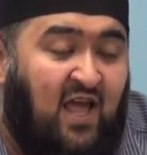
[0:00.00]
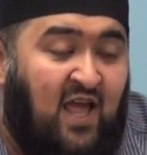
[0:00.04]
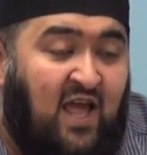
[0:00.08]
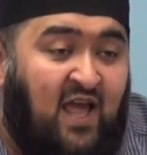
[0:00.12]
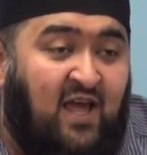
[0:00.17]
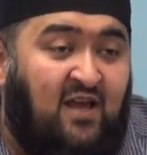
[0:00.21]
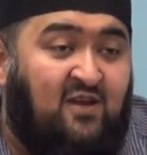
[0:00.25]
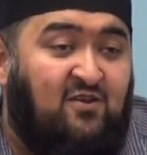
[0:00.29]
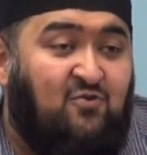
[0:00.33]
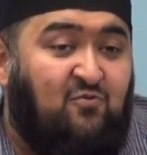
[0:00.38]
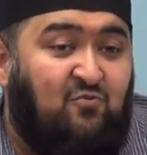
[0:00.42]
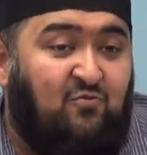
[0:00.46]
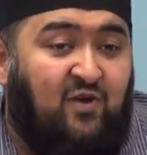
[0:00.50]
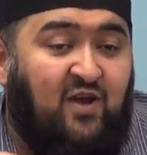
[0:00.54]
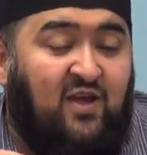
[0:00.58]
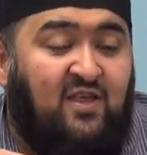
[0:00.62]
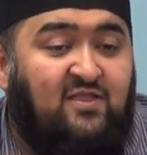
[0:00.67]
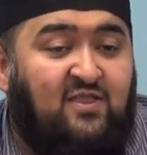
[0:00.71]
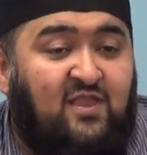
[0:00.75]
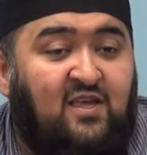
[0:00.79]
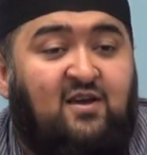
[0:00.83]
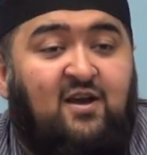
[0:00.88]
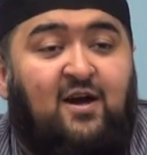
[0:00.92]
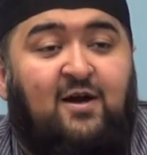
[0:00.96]
And
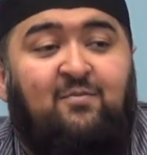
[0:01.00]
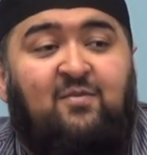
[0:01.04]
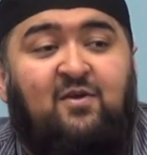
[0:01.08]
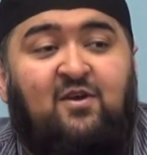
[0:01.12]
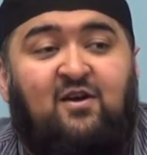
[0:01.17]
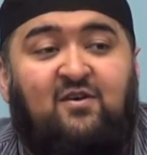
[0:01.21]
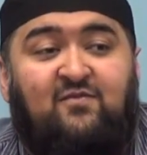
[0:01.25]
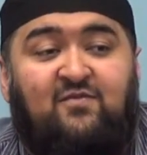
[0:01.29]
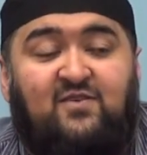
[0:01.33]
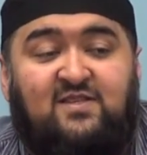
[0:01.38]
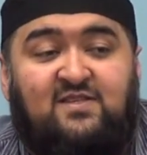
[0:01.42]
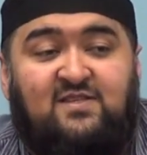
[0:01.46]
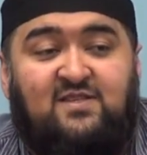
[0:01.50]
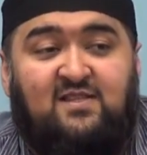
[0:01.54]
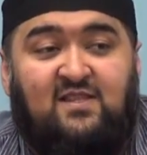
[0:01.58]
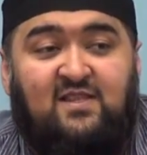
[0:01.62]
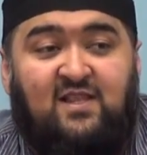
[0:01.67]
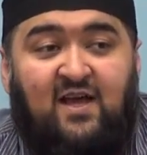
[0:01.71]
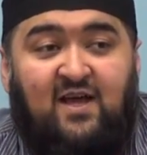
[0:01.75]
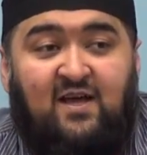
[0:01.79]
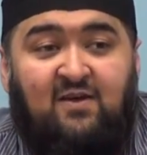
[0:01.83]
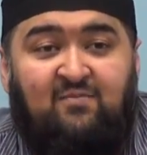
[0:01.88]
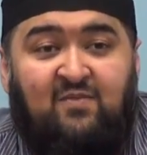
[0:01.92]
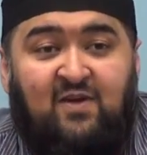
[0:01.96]
with the coming of
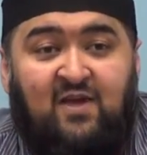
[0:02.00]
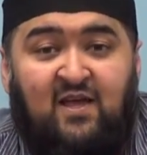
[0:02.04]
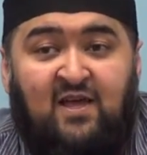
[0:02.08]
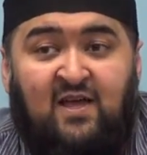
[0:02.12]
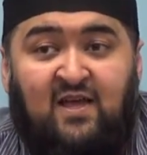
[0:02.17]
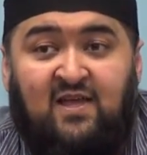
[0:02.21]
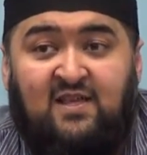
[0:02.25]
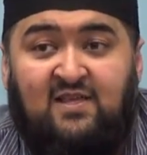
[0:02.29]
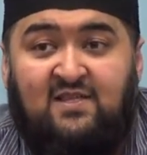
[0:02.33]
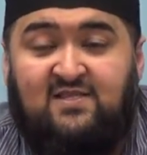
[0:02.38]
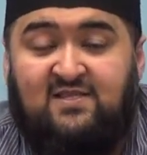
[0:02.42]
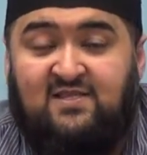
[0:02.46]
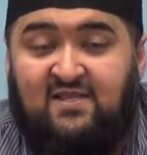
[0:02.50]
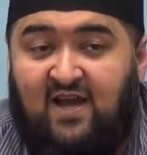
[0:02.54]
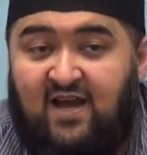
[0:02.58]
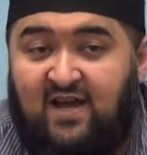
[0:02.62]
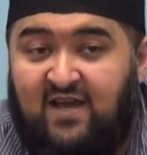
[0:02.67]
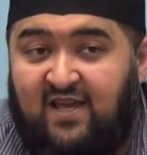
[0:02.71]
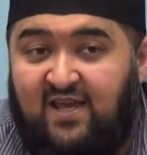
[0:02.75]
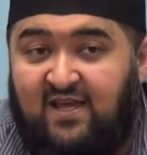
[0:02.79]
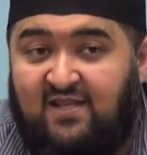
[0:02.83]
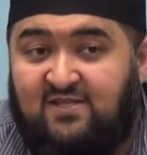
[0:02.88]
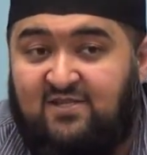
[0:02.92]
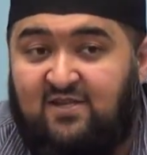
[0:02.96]
Islam,
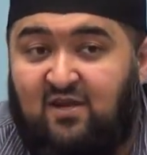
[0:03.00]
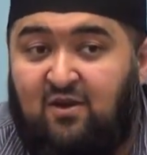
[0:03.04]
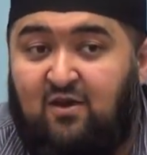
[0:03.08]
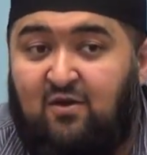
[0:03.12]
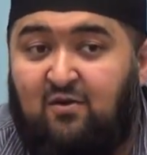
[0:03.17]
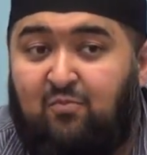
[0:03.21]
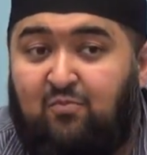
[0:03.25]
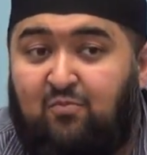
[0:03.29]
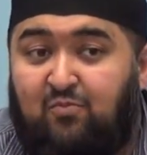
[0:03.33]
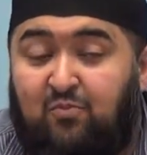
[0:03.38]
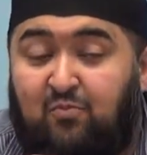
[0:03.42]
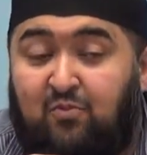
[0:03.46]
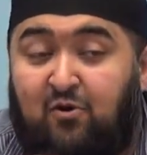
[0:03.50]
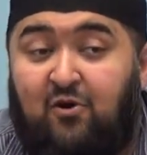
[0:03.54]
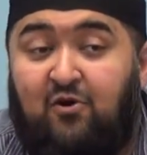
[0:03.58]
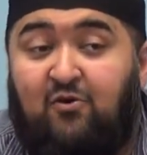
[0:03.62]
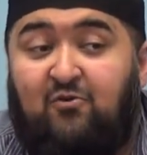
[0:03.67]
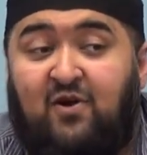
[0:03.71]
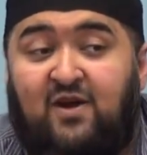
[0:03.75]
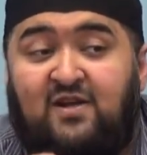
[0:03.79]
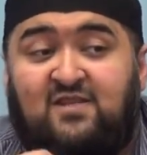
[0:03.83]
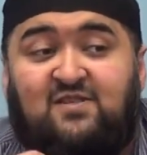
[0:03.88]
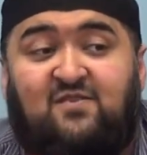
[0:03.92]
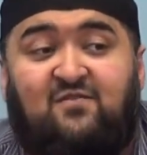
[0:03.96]
science
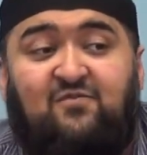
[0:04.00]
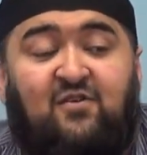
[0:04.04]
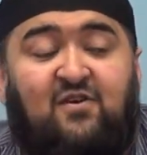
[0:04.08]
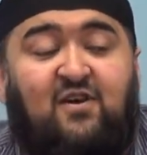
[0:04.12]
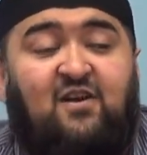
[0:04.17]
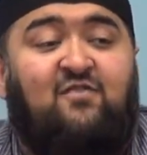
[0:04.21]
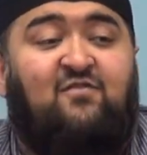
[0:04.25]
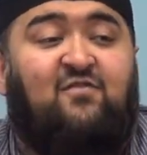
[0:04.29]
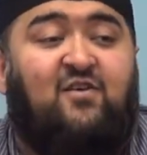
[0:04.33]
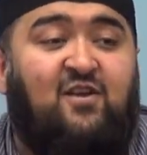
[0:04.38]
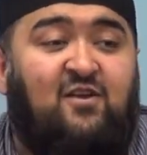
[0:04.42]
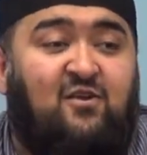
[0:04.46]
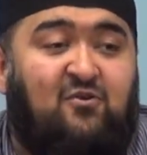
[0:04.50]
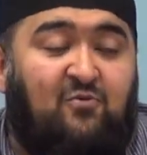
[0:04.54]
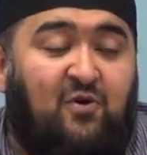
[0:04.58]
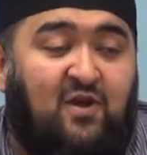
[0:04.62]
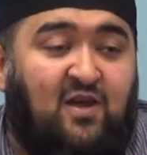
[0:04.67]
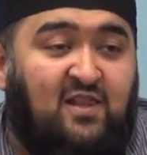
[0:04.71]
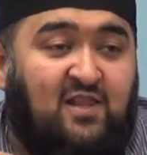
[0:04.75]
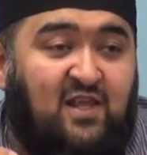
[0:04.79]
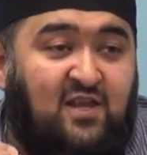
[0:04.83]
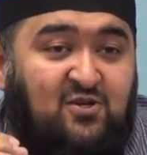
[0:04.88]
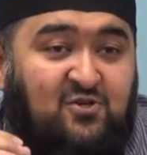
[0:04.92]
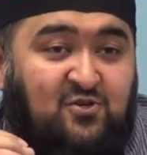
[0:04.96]
progressed very, very
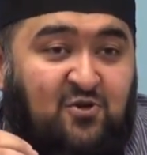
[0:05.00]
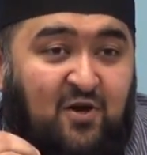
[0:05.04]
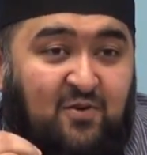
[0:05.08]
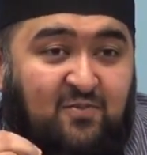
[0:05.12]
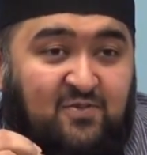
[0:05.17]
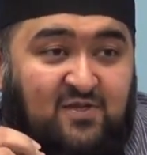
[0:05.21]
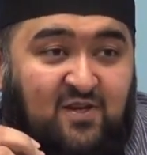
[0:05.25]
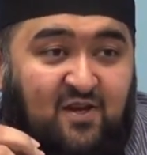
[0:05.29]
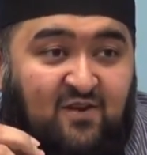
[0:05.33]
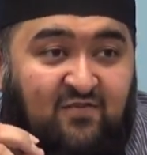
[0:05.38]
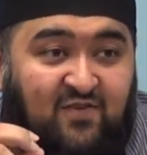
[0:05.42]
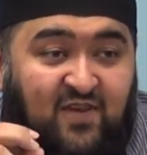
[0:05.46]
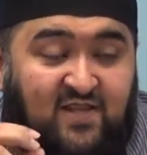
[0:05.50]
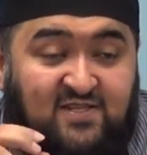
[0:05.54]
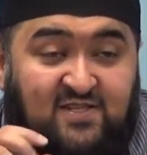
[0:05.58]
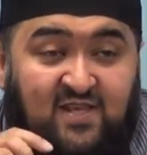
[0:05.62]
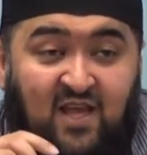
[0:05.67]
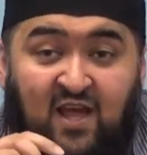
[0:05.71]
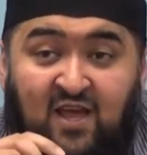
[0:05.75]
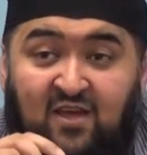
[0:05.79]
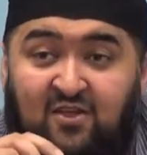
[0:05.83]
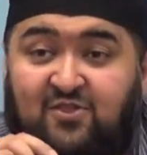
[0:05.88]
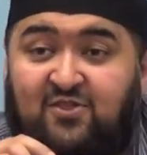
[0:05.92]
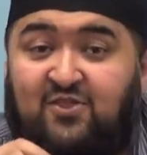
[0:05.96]
quickly in terms of its
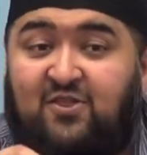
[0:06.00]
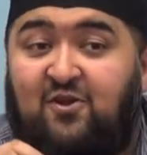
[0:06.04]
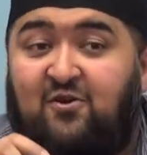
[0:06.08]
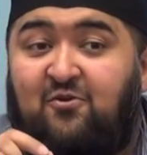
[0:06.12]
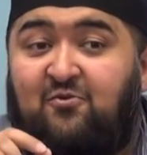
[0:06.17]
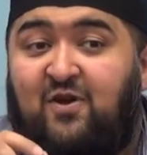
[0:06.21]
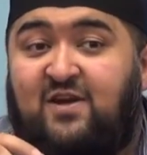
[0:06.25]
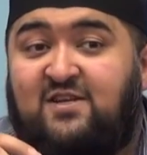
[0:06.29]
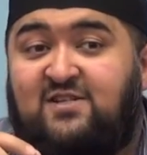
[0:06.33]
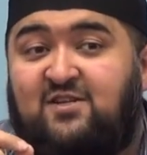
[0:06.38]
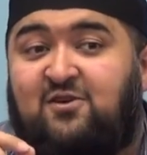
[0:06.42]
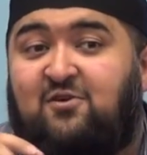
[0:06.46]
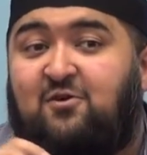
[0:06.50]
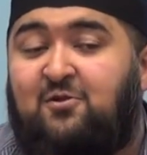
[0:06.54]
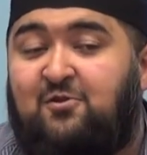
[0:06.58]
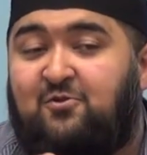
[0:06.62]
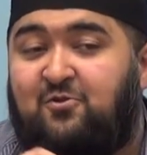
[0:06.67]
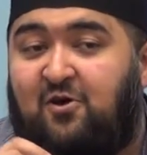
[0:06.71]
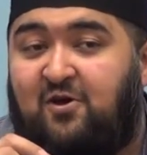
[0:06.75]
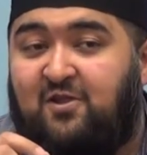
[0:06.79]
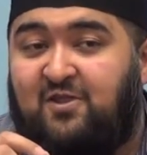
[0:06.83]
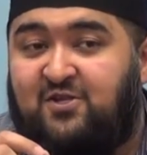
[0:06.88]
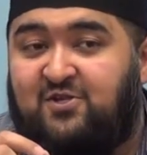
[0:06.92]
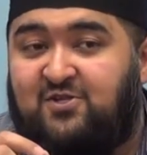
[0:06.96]
theoretical
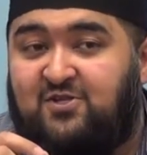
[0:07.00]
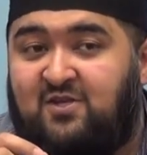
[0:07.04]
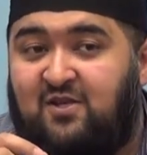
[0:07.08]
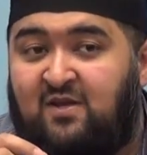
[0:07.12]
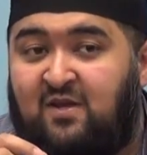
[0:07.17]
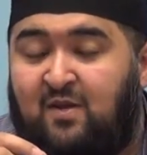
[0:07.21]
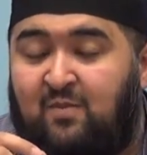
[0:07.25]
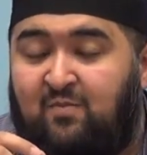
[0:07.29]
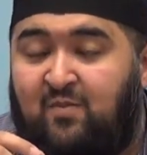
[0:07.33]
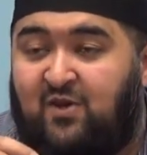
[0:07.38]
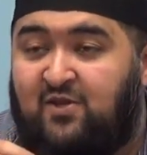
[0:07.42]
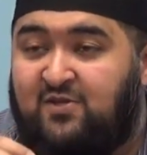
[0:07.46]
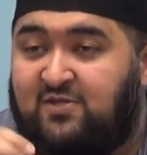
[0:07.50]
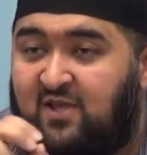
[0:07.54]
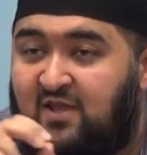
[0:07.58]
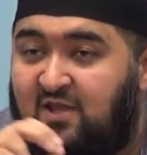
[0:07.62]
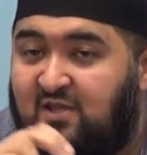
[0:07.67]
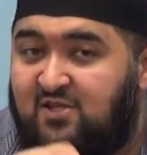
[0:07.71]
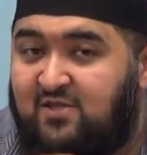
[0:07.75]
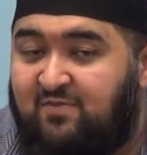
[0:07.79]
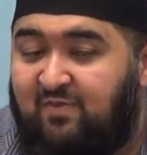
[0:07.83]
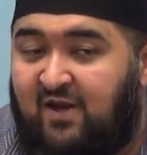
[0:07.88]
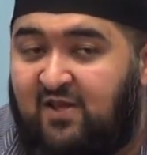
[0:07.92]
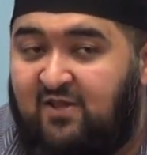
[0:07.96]
knowledge, because
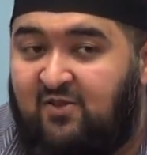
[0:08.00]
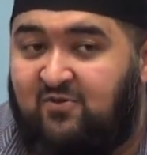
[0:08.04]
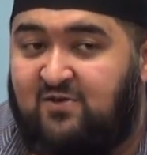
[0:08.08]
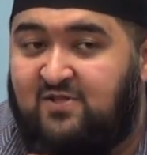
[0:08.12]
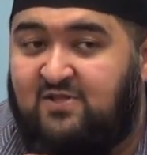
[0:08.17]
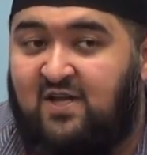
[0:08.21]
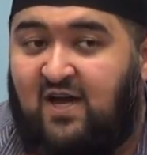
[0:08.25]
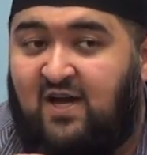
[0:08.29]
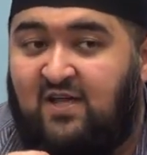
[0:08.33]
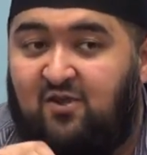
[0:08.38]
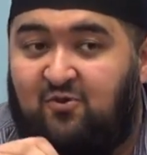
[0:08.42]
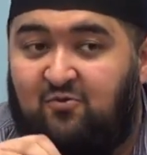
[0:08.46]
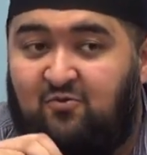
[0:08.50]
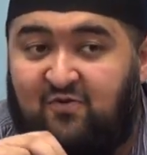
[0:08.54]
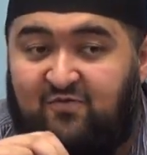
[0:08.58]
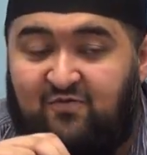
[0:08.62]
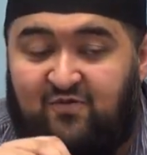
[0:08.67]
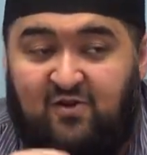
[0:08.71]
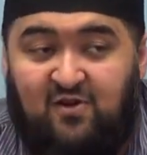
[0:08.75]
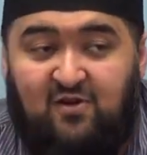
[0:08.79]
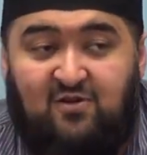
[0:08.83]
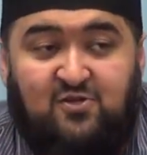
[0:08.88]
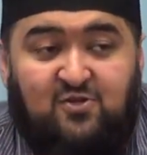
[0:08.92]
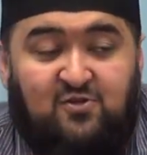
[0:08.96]
Allah subhanahu wa ta'ala
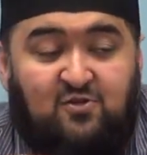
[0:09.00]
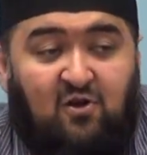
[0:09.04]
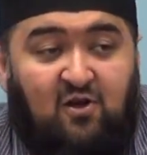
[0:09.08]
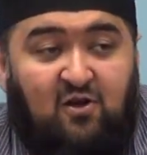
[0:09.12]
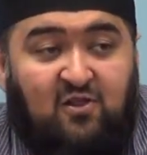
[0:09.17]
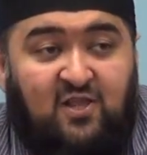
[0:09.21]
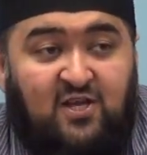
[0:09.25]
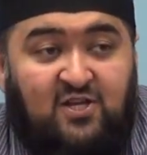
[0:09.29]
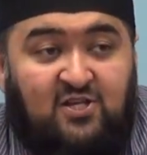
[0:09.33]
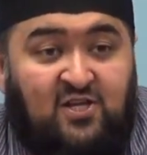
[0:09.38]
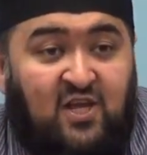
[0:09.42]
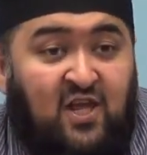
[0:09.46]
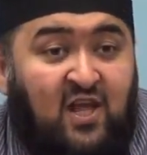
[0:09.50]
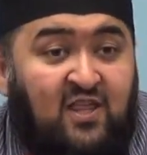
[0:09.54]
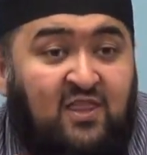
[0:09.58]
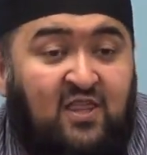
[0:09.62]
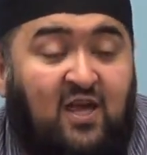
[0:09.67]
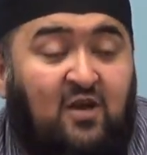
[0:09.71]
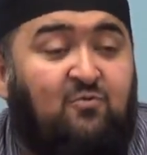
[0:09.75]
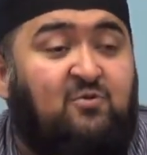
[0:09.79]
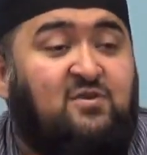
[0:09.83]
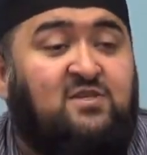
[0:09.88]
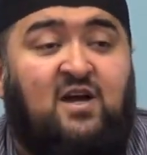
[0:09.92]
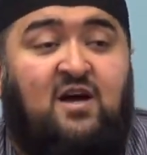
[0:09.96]
revealed knowledge
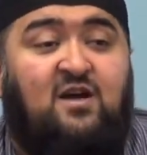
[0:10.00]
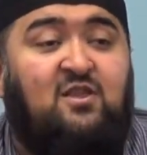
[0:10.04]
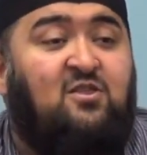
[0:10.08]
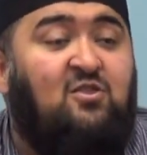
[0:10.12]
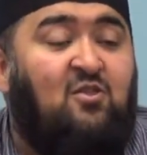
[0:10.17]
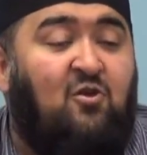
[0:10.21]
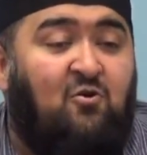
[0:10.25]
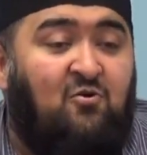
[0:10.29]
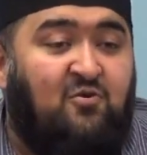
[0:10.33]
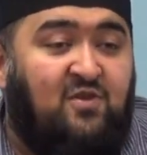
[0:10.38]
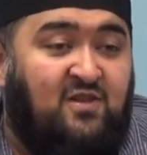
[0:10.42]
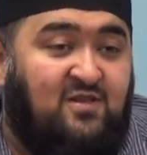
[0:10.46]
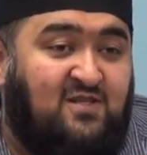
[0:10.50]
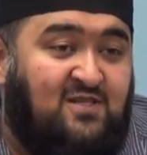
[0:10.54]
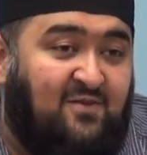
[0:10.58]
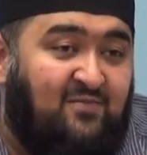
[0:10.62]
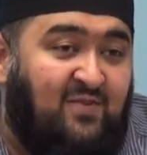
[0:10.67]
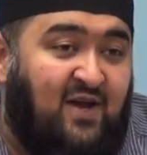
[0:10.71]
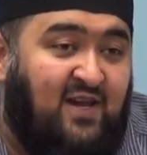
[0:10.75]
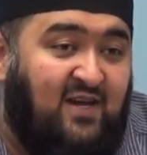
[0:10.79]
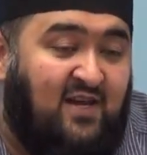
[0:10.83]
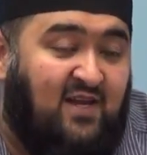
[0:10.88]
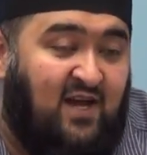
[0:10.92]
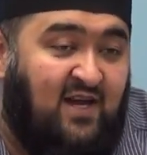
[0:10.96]
that was unknown to
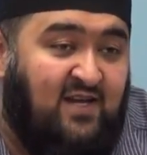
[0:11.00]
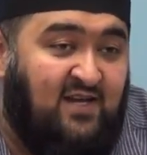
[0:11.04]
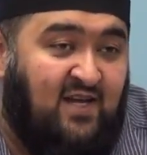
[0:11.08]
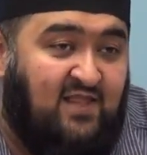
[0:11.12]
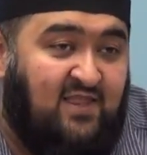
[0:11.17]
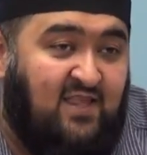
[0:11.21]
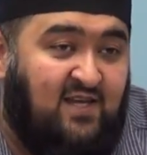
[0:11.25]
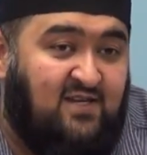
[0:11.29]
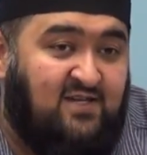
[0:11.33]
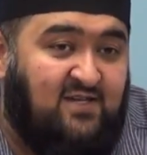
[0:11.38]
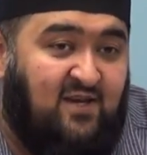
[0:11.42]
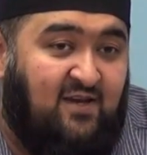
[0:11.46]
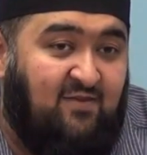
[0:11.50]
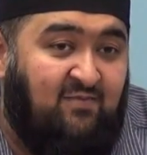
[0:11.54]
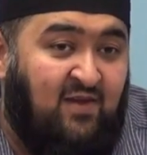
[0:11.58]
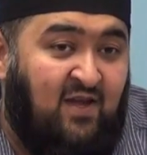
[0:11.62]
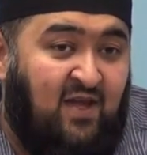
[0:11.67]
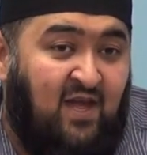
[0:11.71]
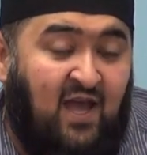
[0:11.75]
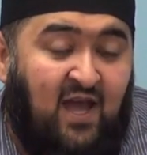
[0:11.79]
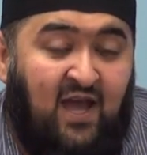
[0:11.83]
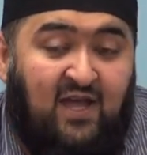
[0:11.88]
mankind at that time.